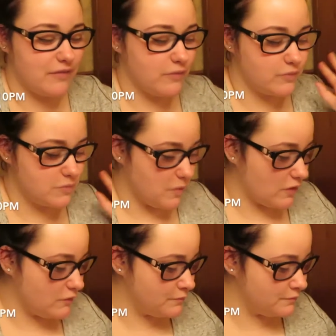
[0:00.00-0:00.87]
So
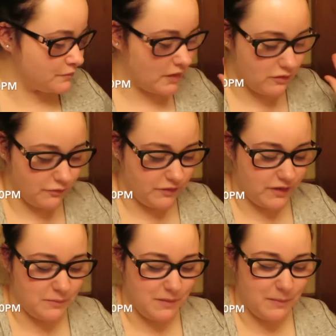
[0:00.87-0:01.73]
tomorrow is
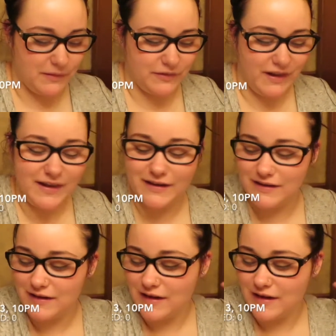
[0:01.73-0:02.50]
hopefully gonna be a better day.